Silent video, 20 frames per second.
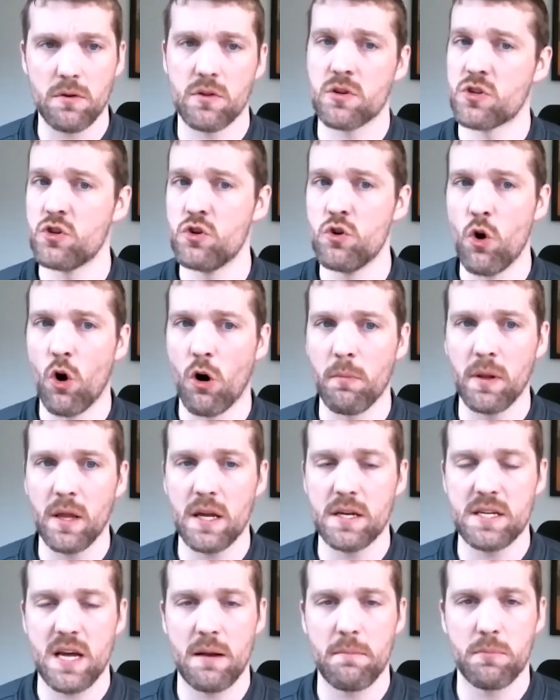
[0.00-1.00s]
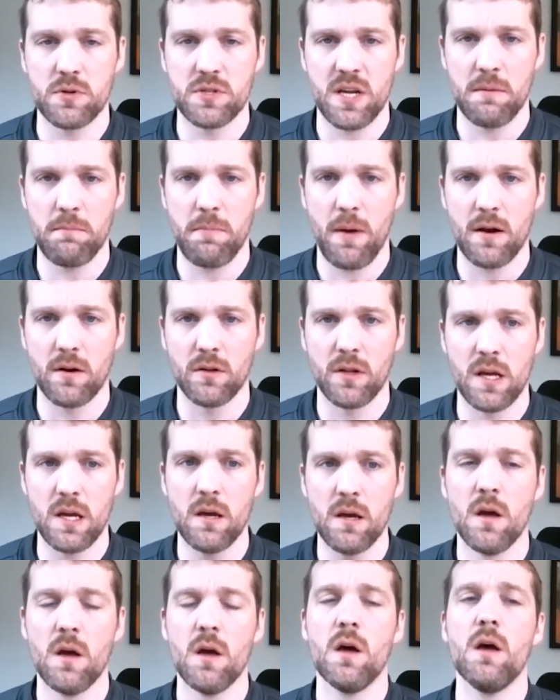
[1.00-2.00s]
There's normally a 10% penalty,
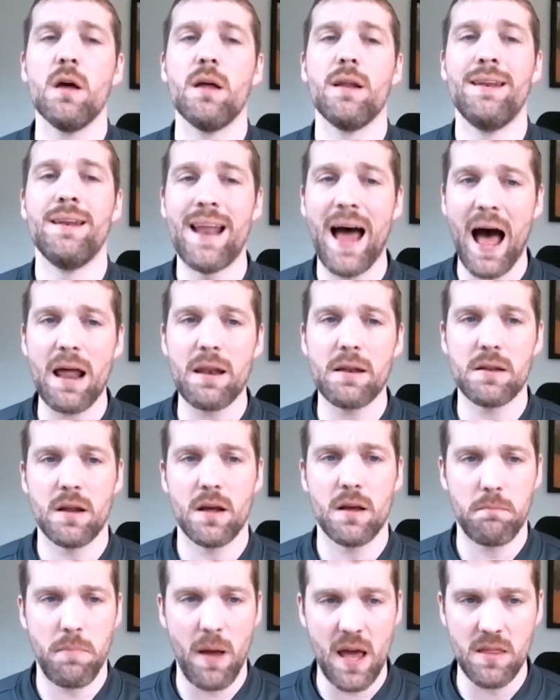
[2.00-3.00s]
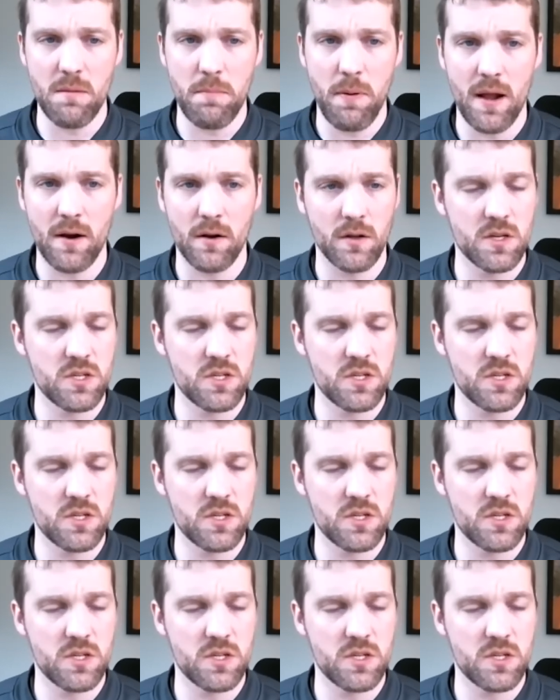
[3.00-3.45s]
not pay the penalty.